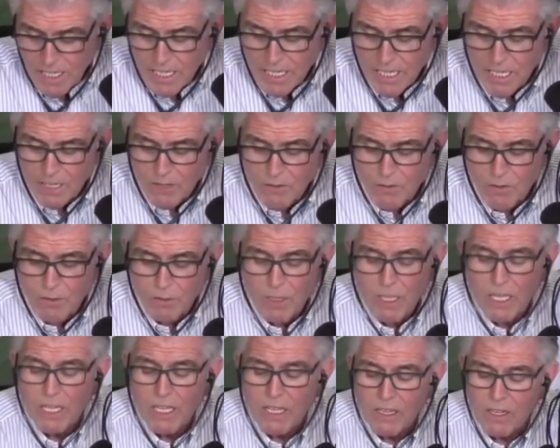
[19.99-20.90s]
here for
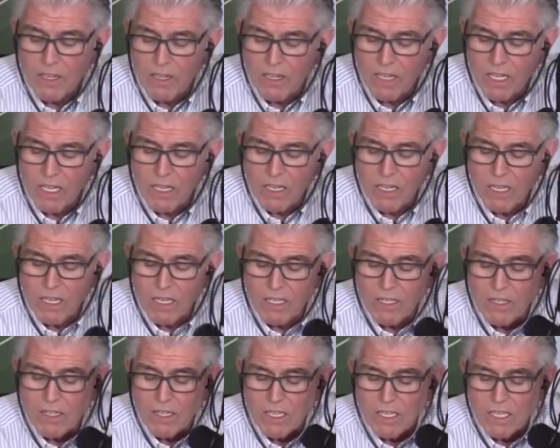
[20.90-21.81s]
me. You know, I,
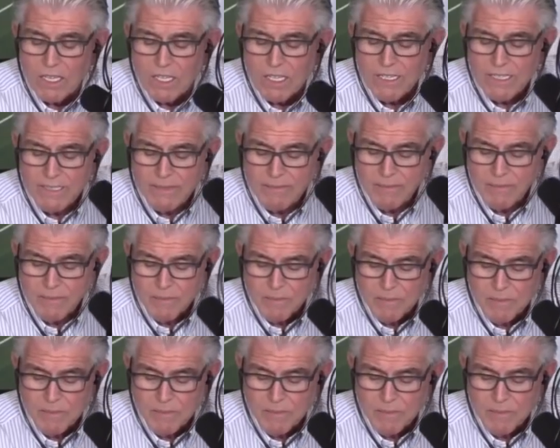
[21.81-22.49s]
I uh,